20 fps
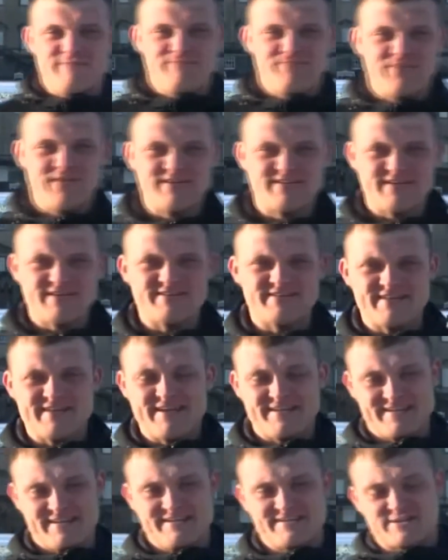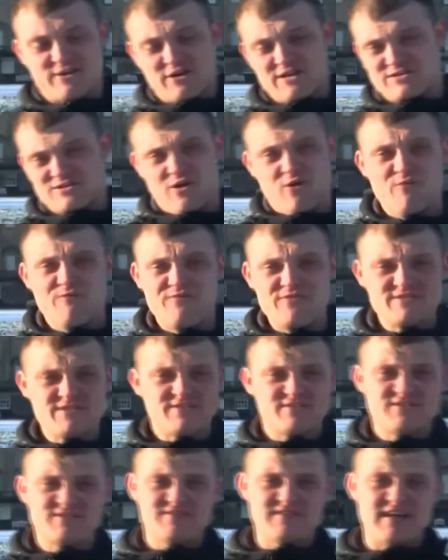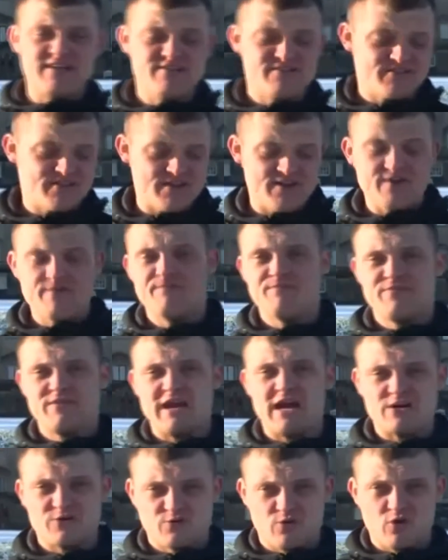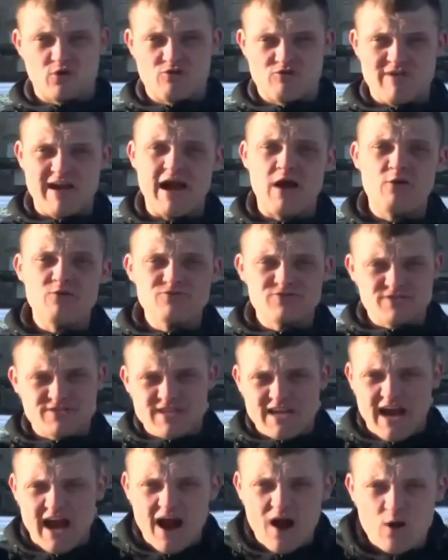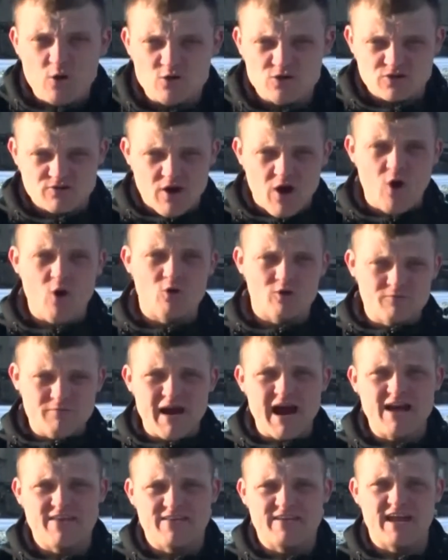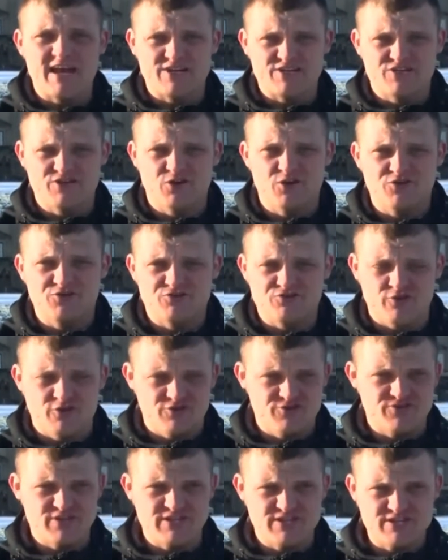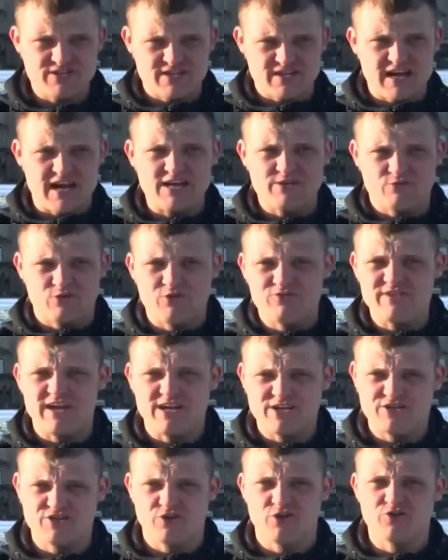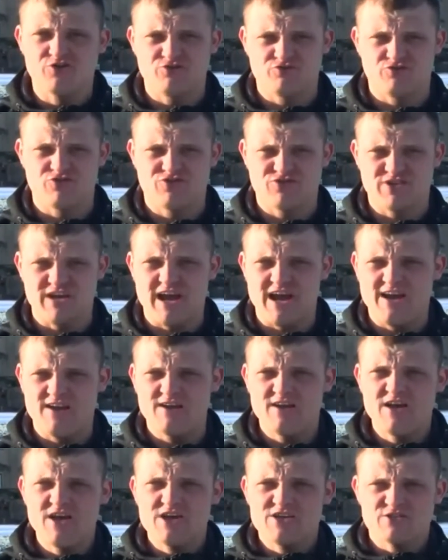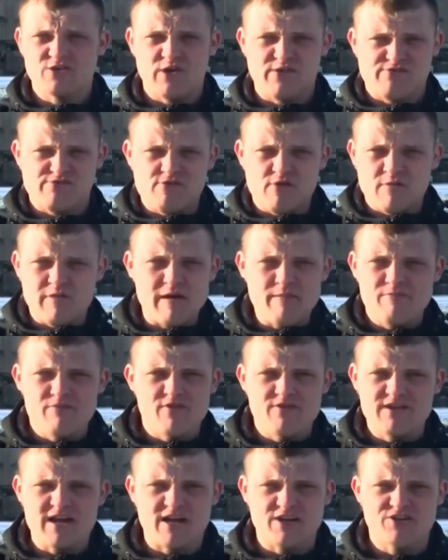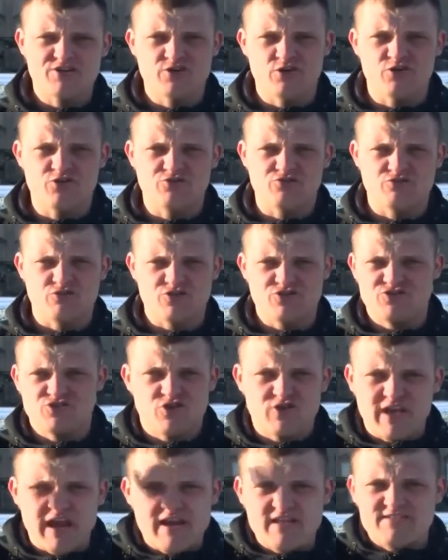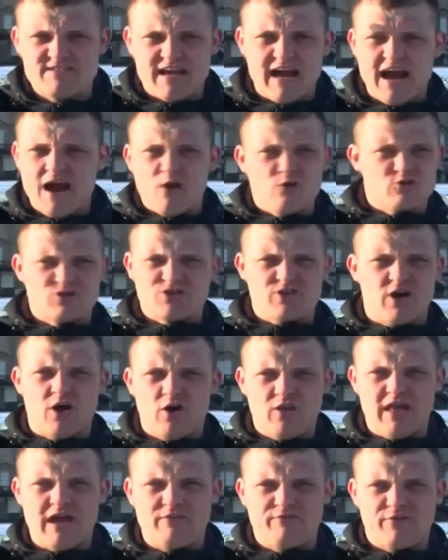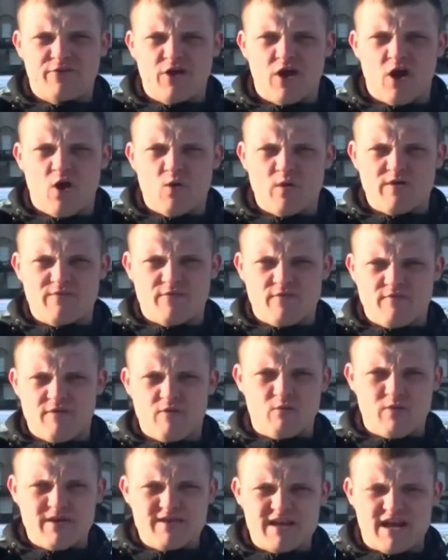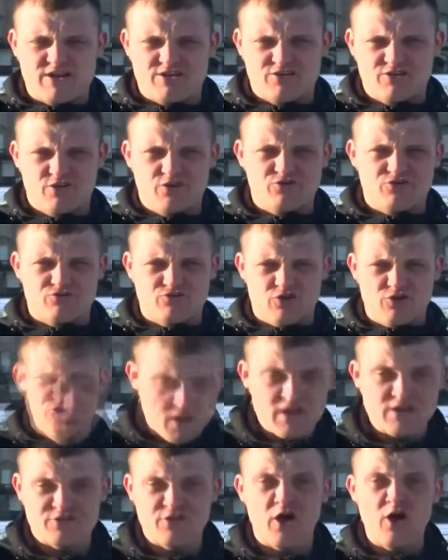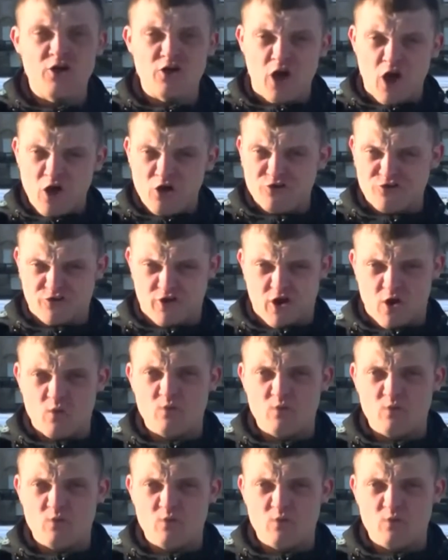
is it's got its own visitor centre. The actual grounds and the house are owned by the National Trust. This is an actual National Trust site. So if you remember at National Trust, you'll get into house and all that for now if you're in with National Trust. It's also